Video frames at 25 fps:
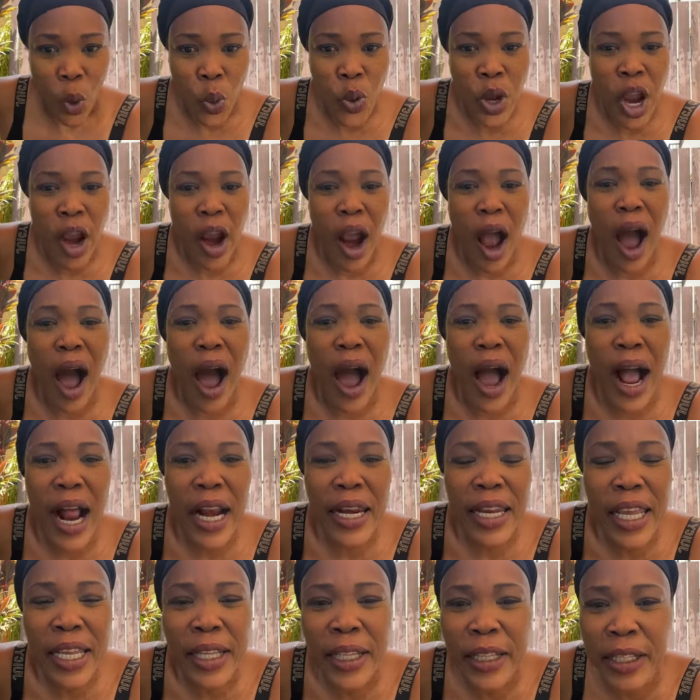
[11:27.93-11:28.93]
Where
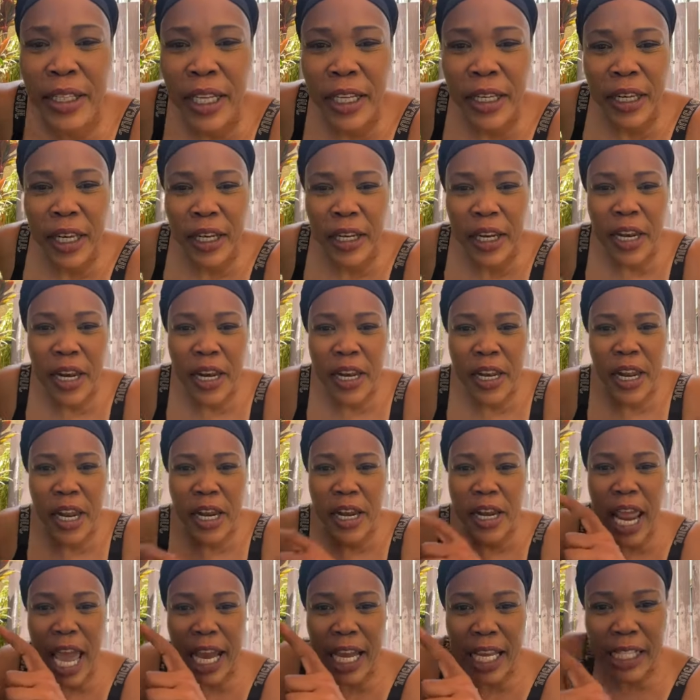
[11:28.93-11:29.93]
all the, the, the,
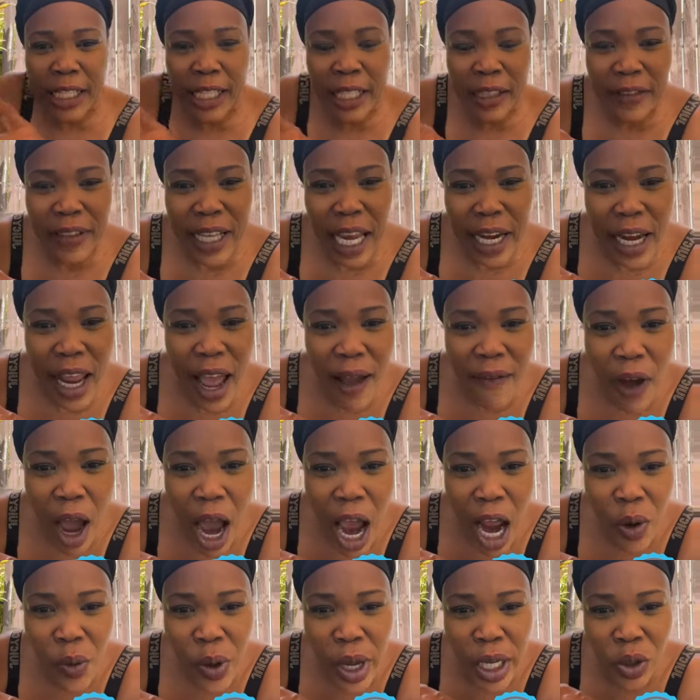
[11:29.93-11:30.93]
the negatives that they have
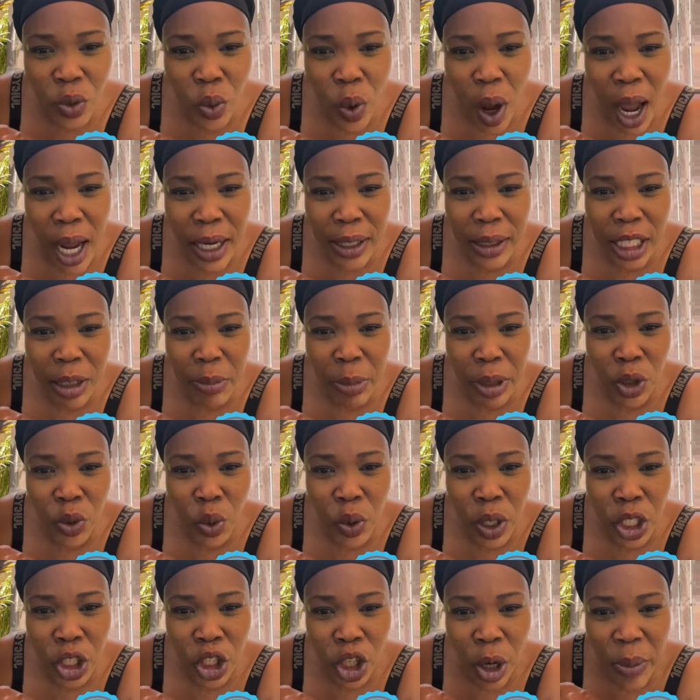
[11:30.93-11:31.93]
always wanted
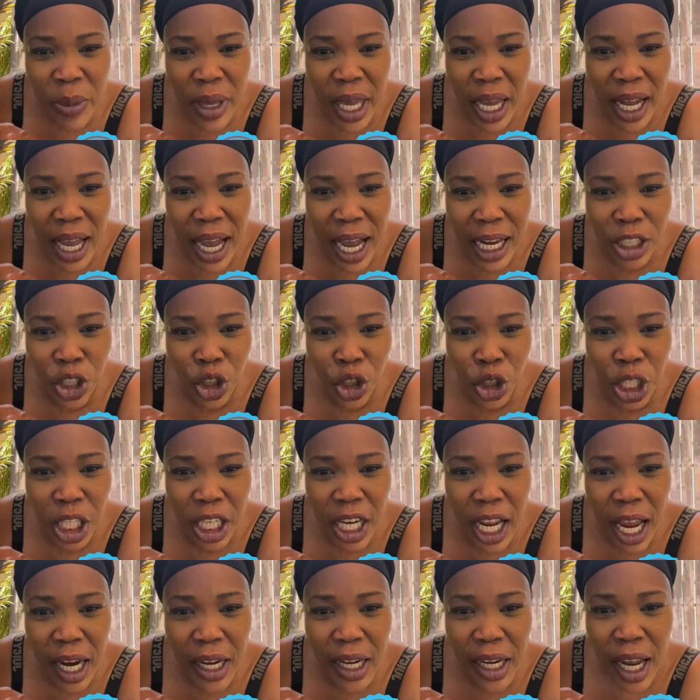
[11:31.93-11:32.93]
between Jamaica and
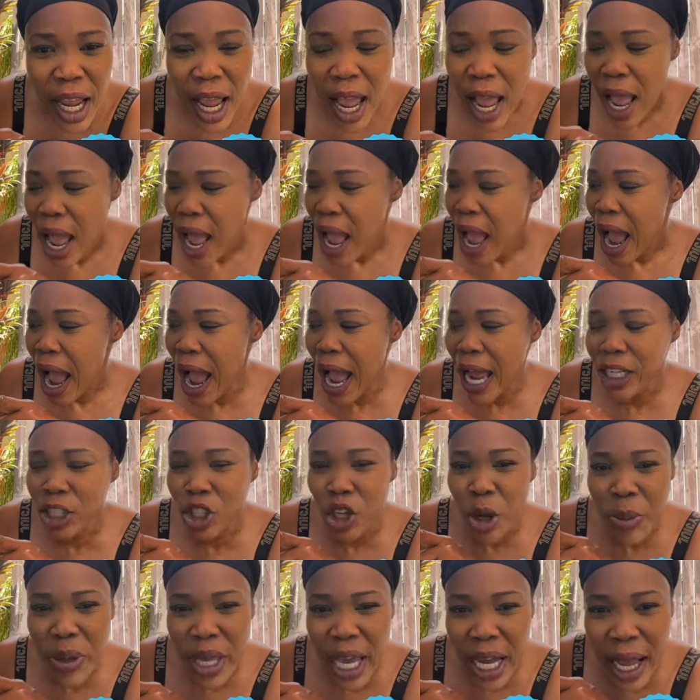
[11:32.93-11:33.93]
Trinidad,
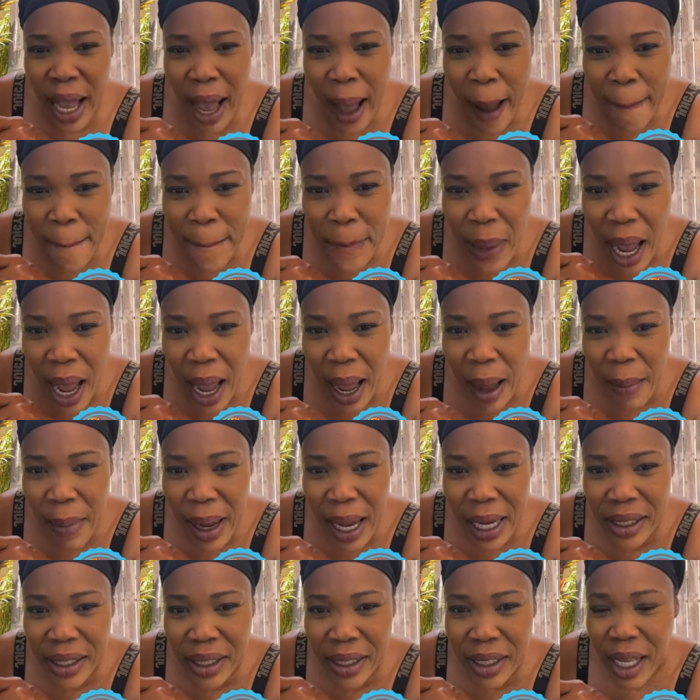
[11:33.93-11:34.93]
and Jamaica and
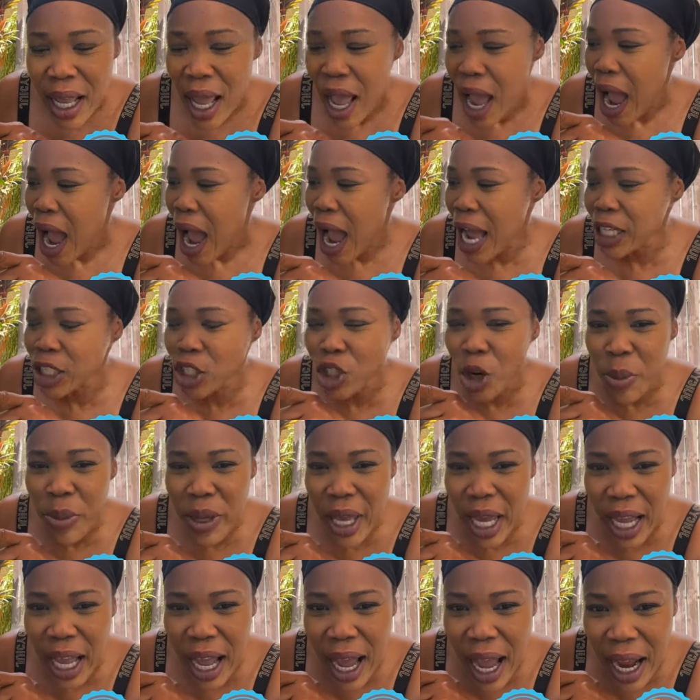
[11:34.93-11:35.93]
Bahamas, and
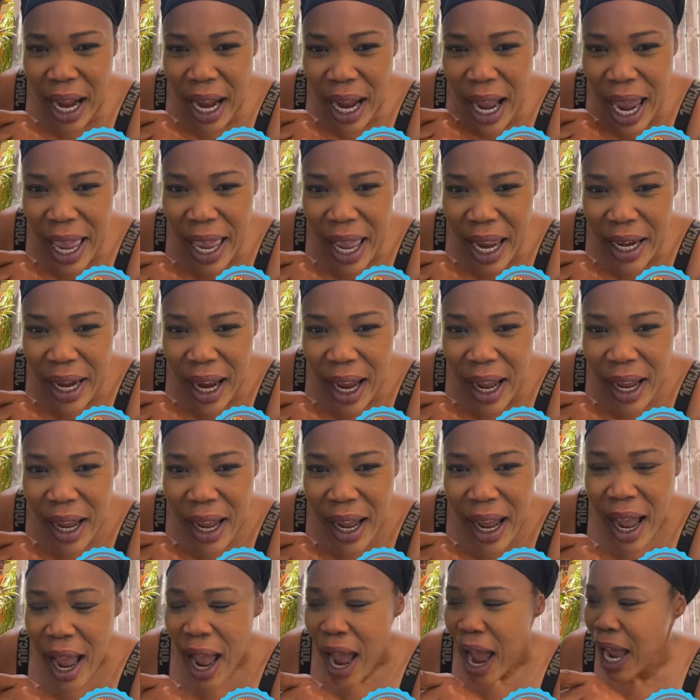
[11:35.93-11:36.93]
Jamaica and
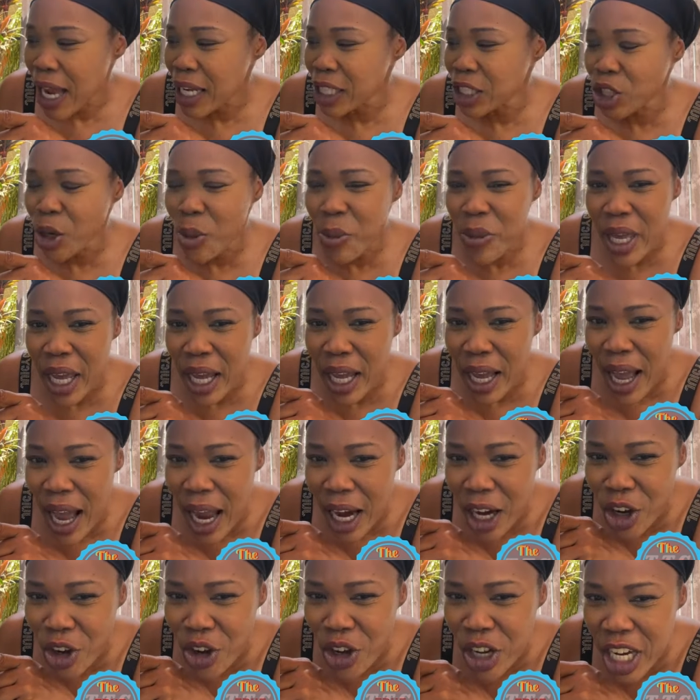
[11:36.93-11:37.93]
Guyana, and
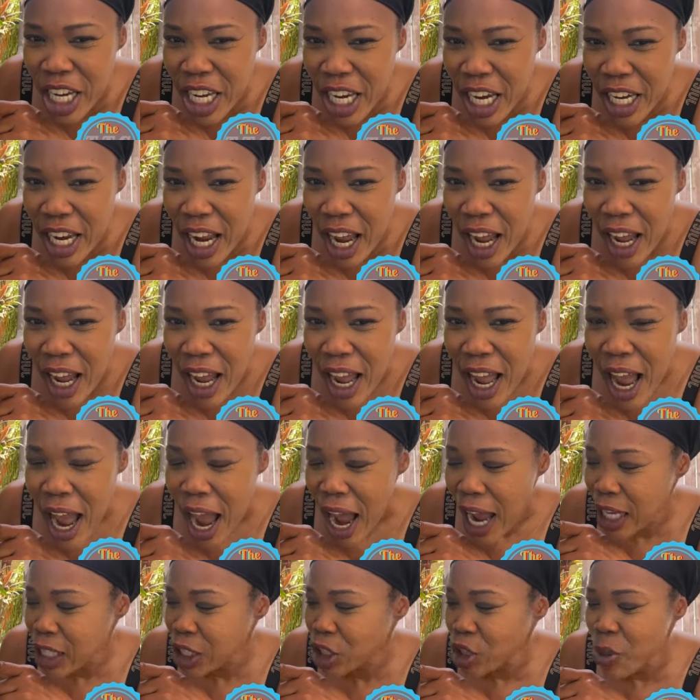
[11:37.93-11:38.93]
Jamaica and Grenada,
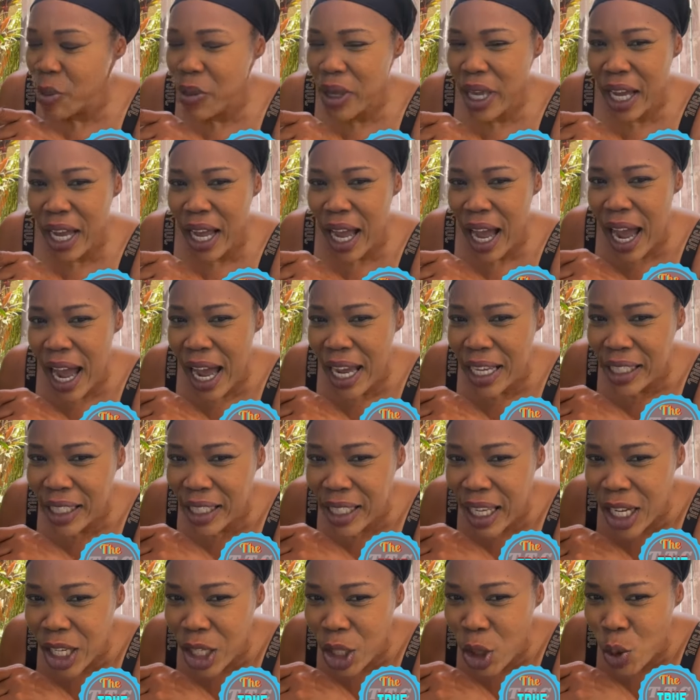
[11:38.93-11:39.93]
and Jamaica
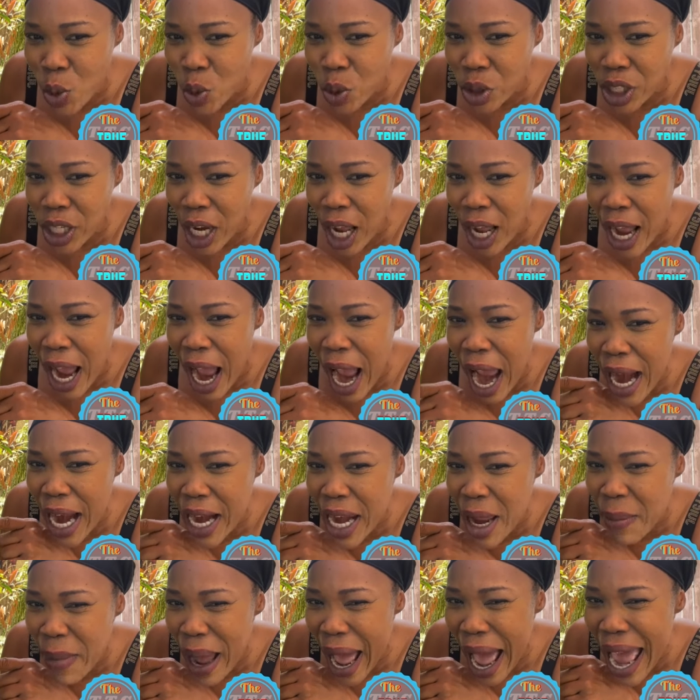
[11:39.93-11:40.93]
and Saint Lucia,
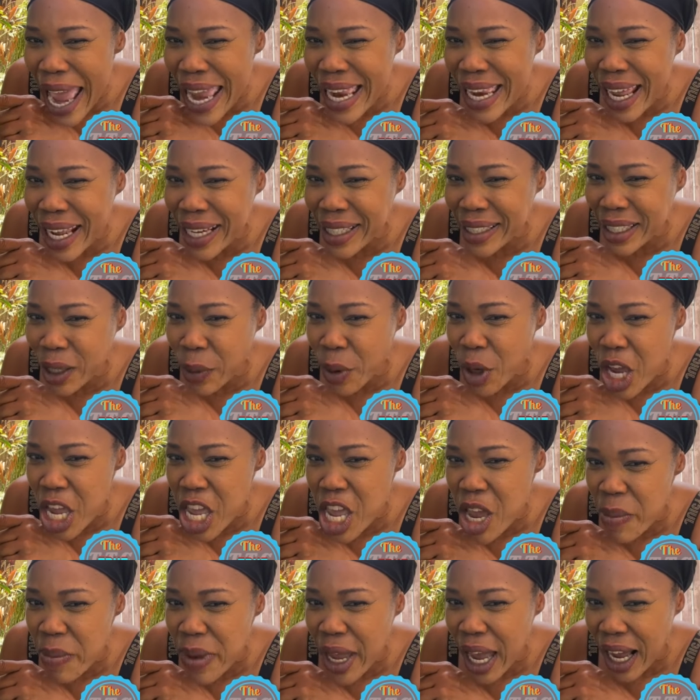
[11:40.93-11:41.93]
all of them islands that
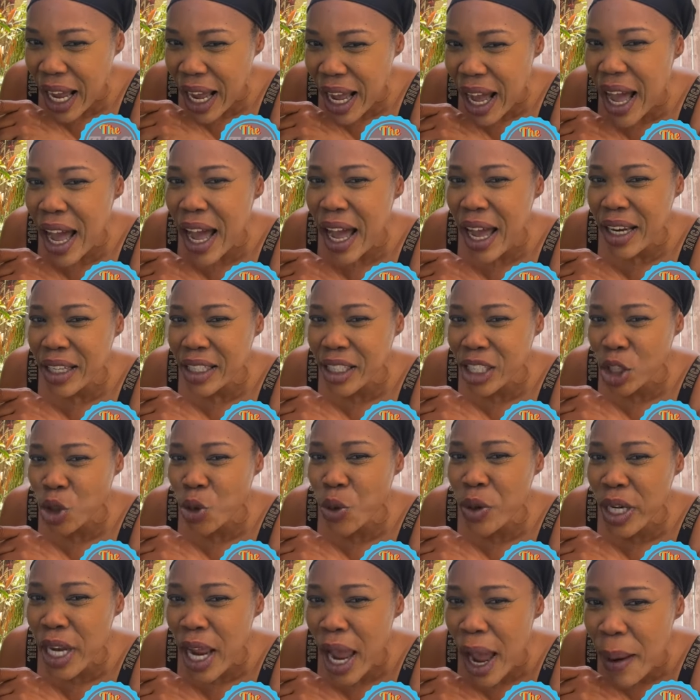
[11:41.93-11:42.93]
we hear me call
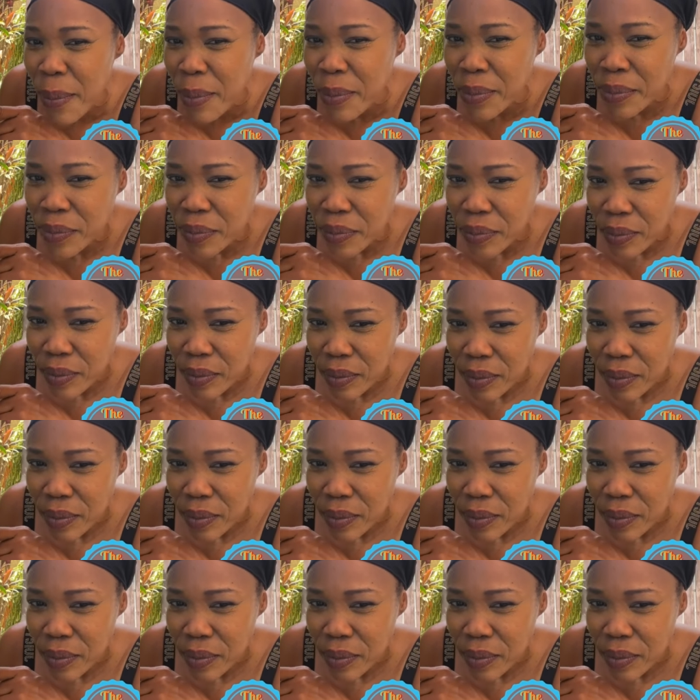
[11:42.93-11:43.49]
Suriname.